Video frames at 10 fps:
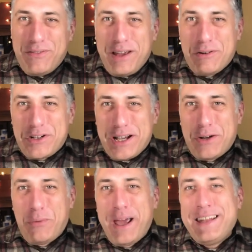if they were
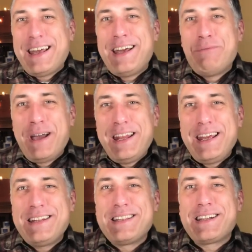trying to wade that wade
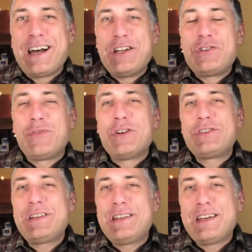into the
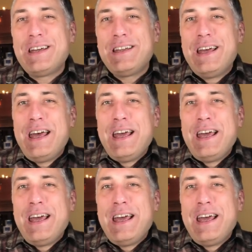controversy to